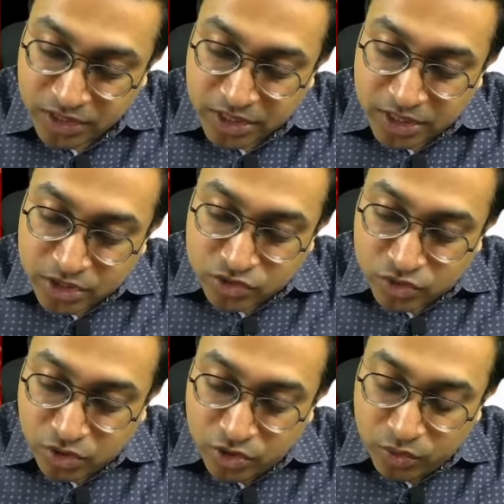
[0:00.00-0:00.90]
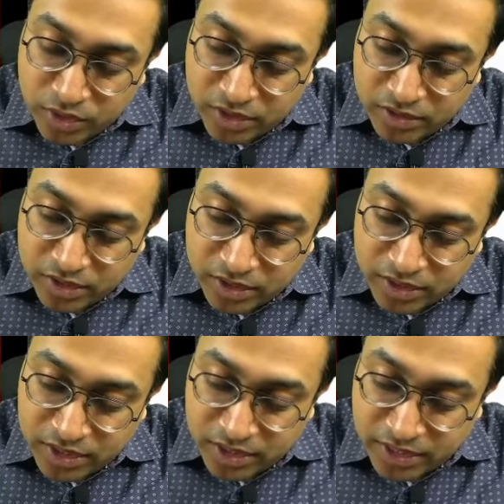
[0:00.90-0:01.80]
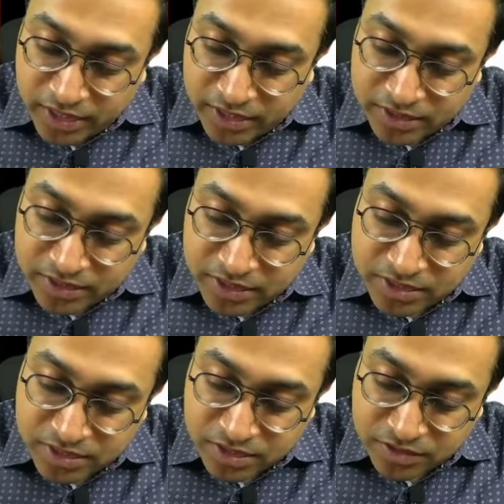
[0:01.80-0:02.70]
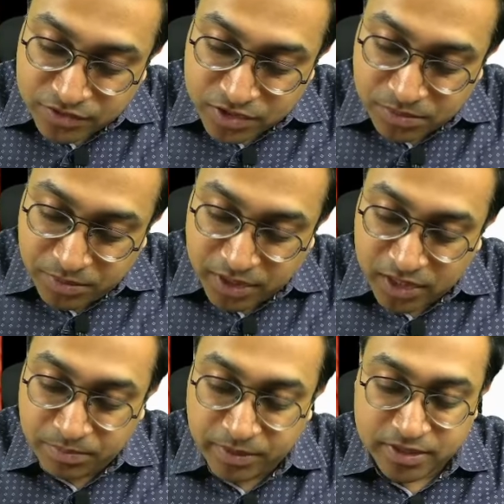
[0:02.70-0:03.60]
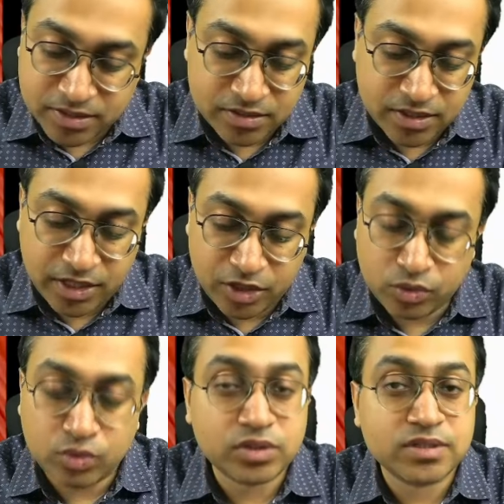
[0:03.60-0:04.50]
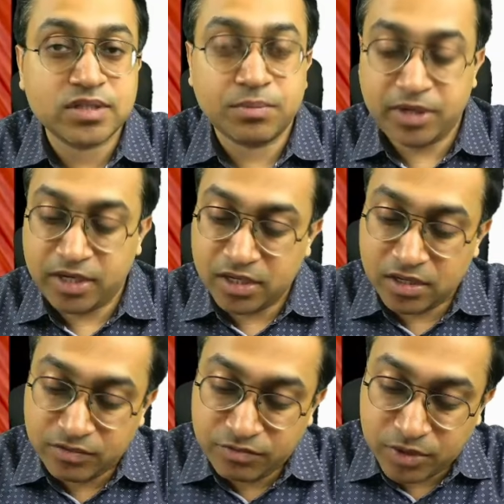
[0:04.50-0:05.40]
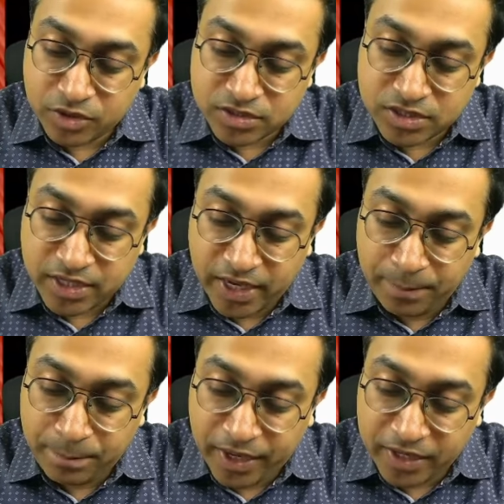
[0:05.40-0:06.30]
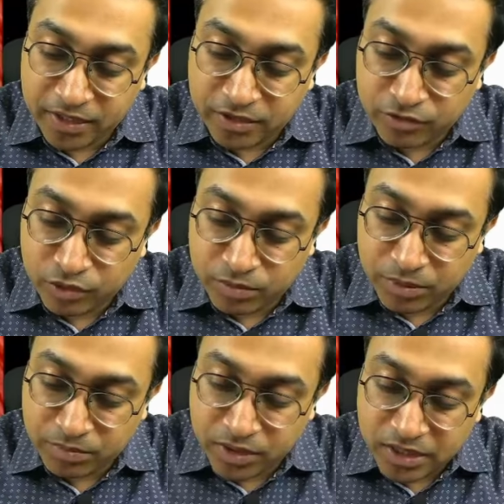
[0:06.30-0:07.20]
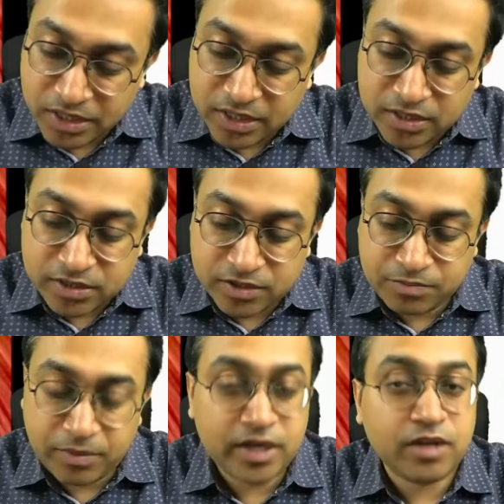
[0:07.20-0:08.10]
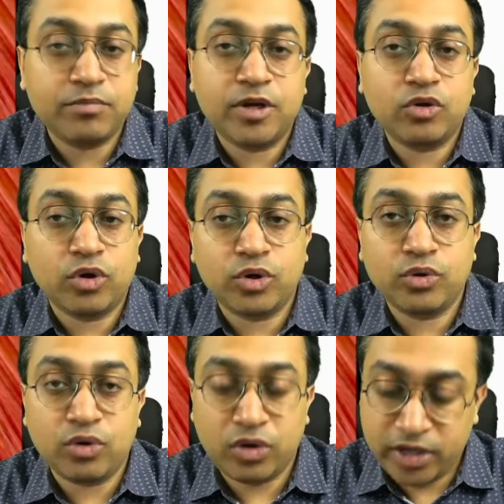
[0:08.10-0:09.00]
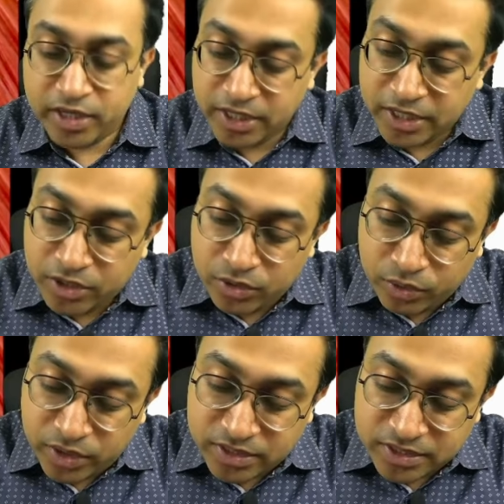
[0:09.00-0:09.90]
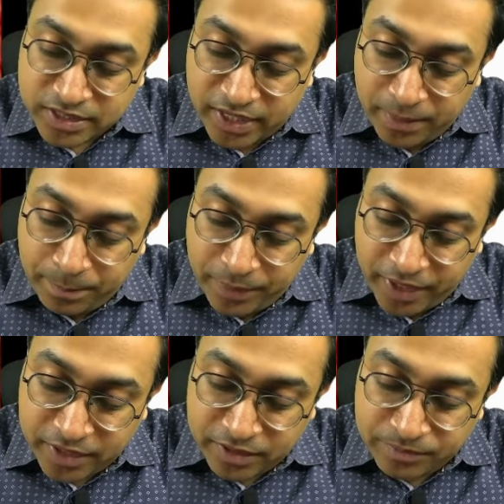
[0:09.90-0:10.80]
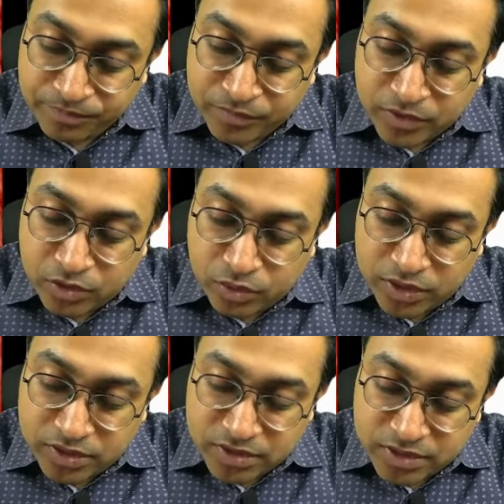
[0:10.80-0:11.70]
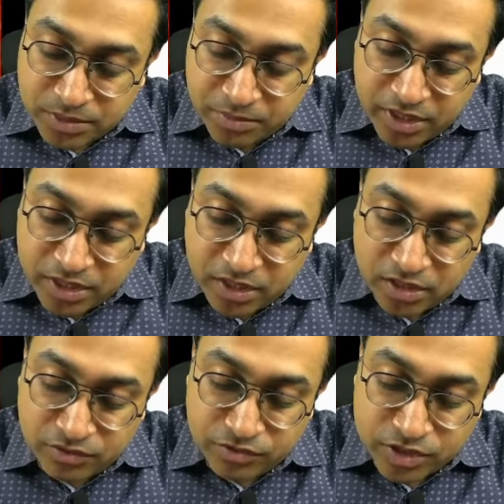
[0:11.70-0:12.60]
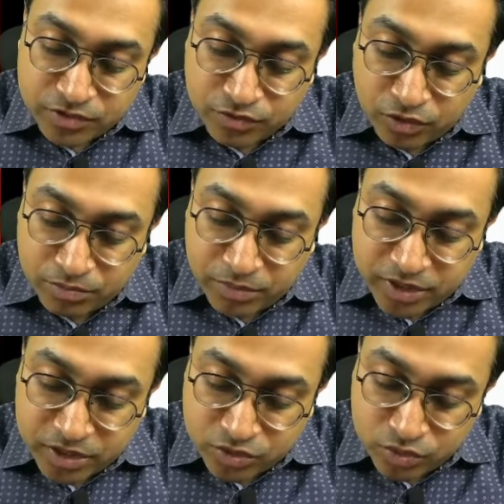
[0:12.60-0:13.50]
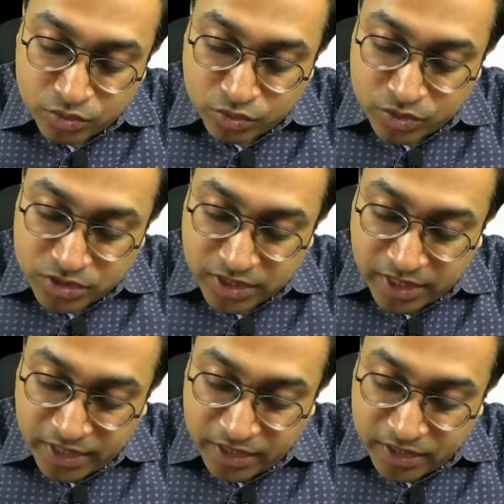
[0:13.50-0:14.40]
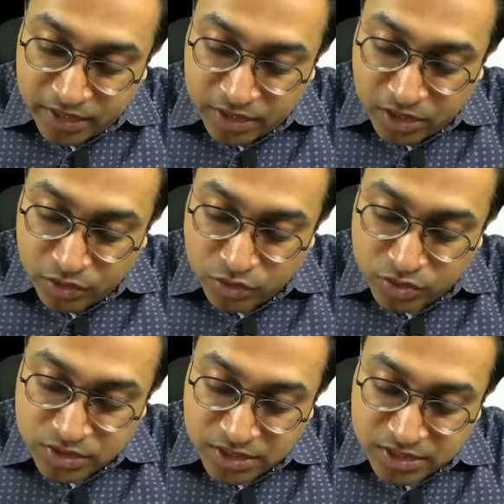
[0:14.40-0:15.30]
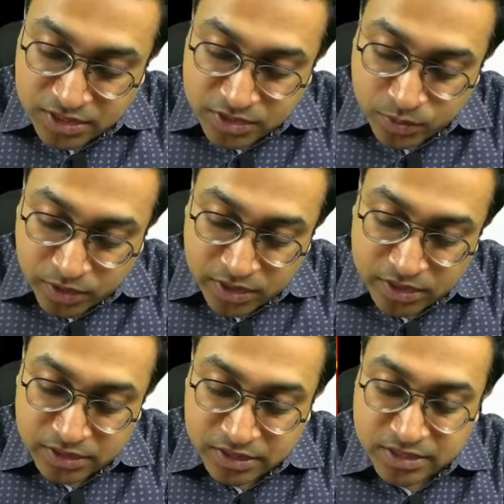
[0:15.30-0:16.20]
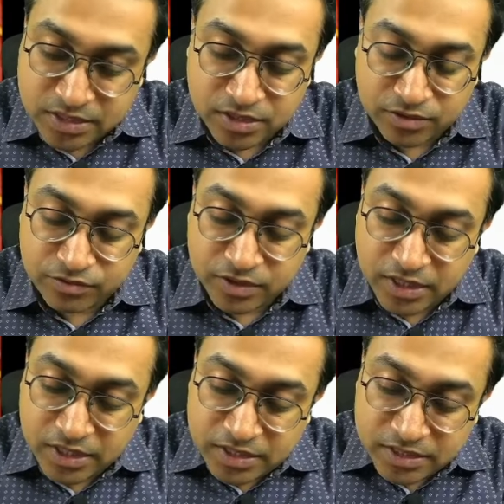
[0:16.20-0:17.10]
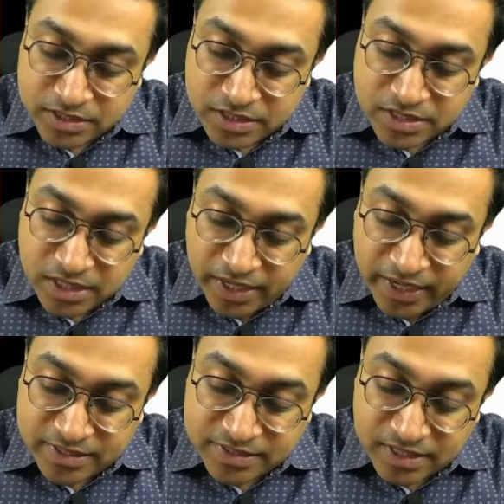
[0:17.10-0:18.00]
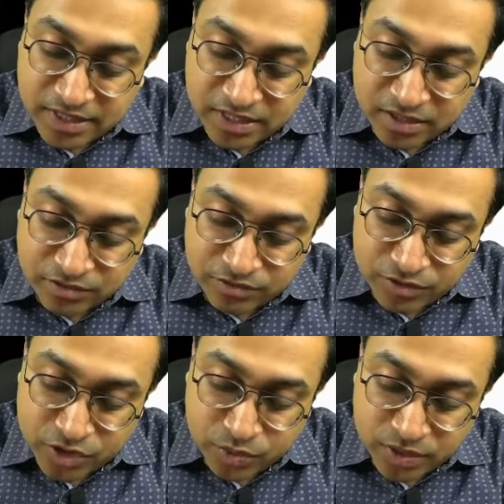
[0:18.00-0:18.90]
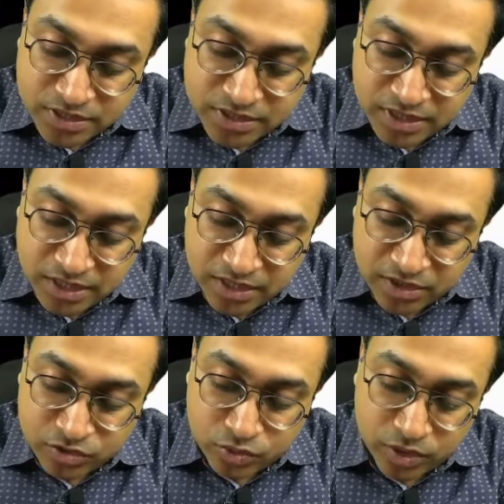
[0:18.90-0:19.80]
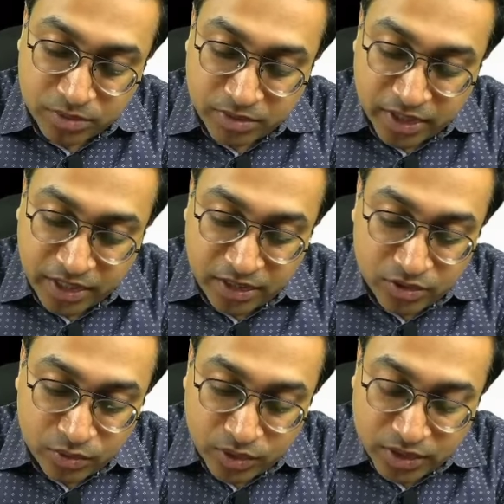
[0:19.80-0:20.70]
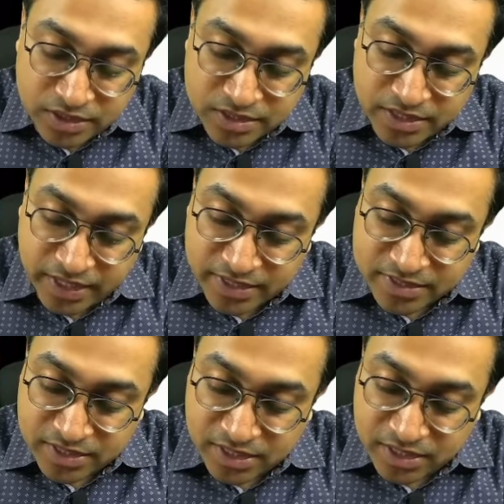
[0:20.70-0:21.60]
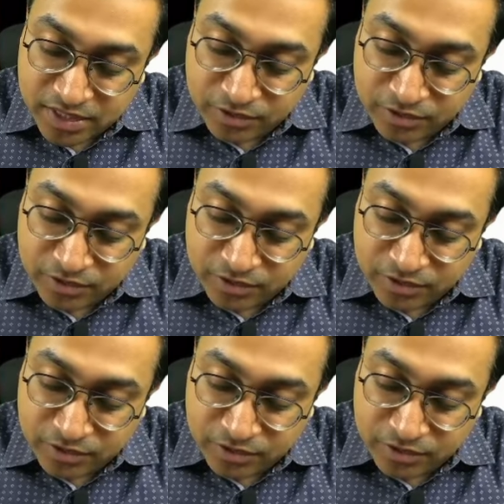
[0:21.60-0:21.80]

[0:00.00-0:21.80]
So now you can recollect these nerves, the brachial plexus, right? You know this is the median nerve because this M pattern, if you remember, this might have been taught to you already. Okay, this M pattern, okay, this is the median nerve which is formed by these two roots, and now you see this one, this nerve, this is the axillary nerve which you can see it is going behind. Okay, this is the axillary nerve.